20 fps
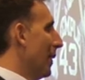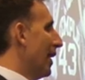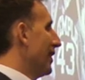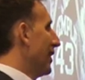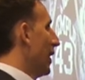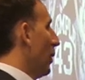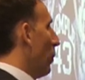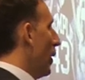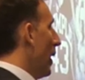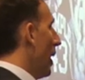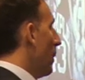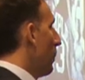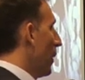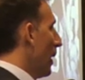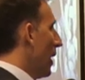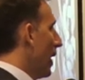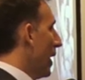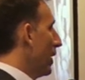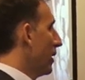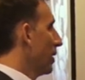The way I
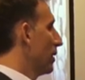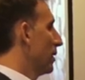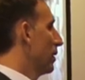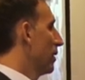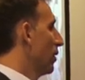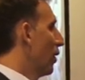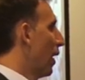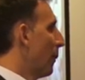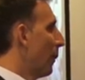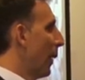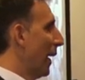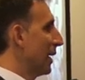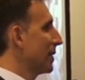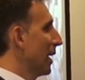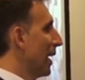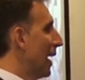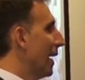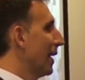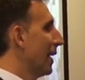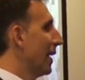played, I pass a
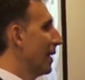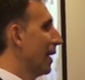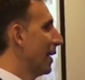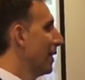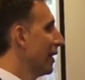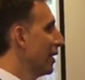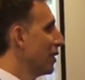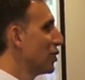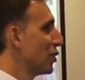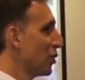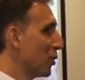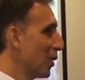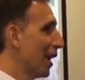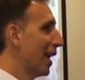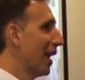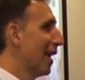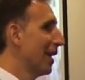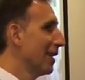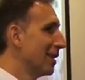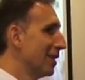lot, I didn't shoot a
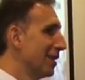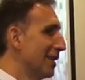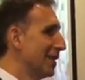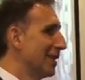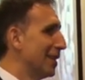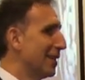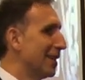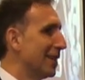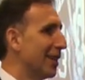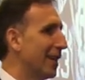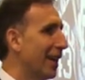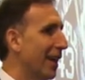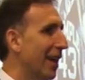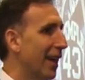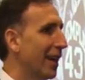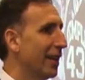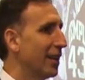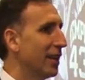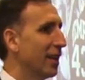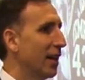lot,
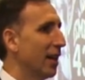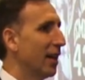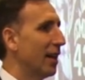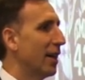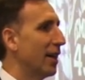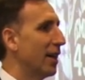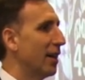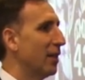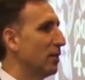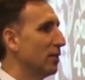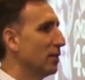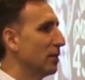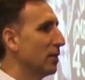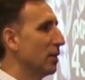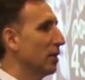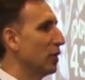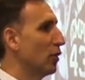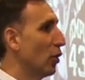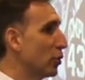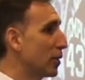and
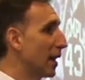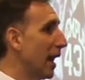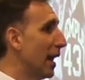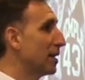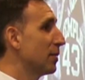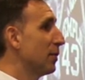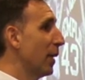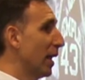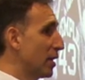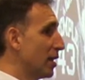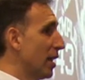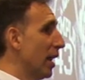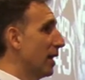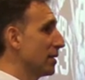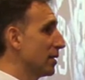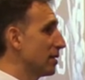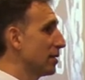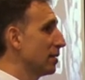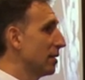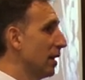those guys make
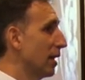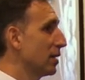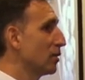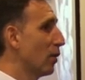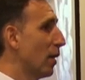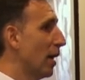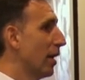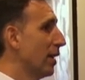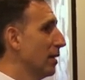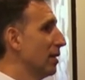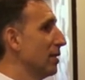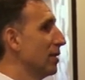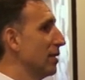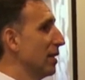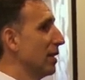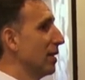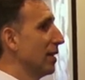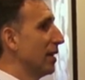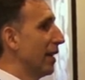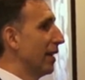shots. That's why
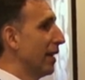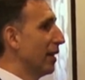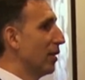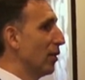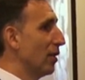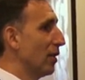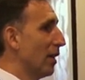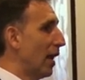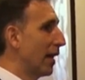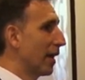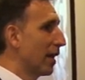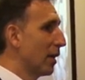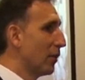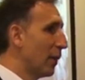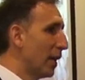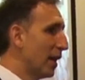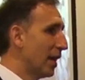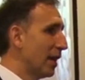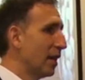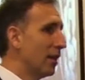I can
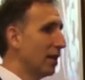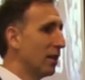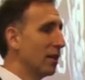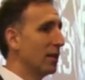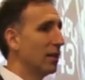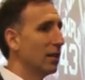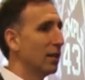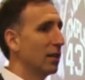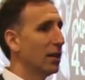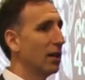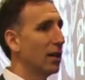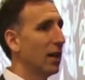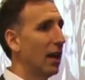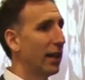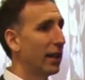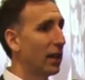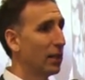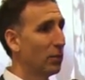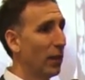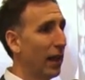
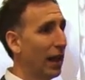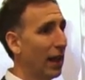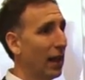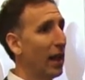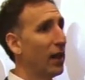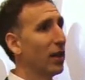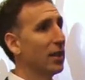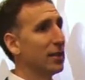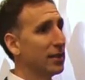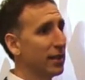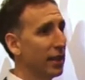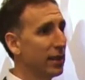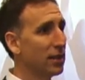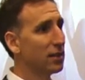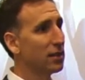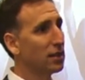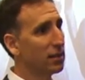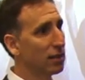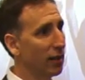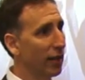make a lot of
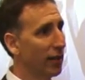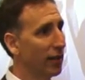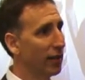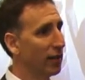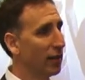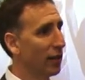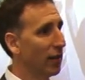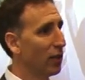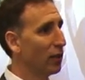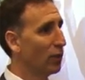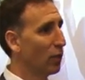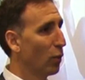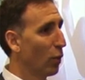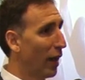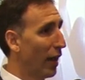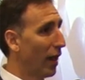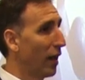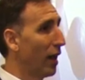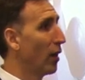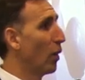assists, and we
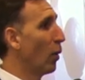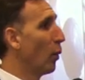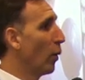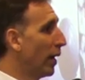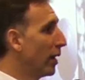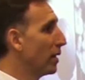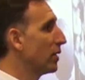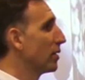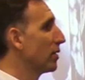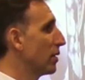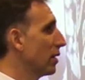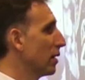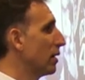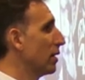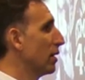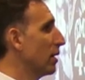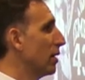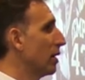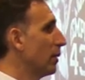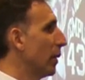got a lot of wins
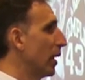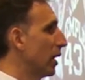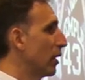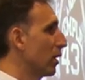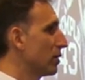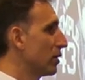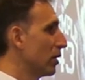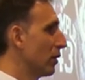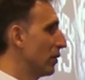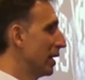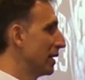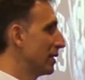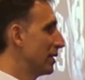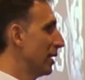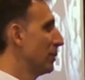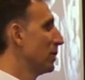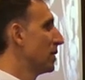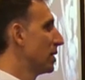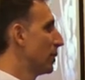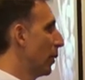because of the
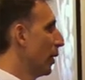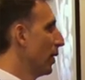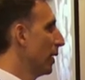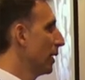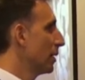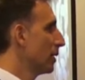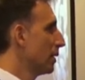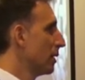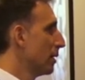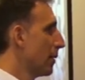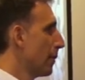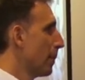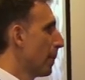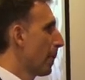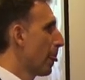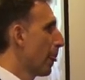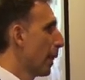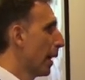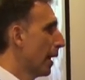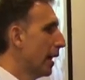team spirit,
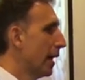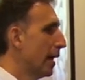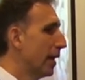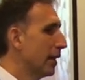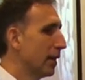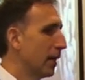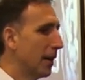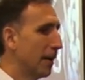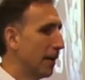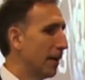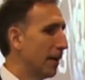and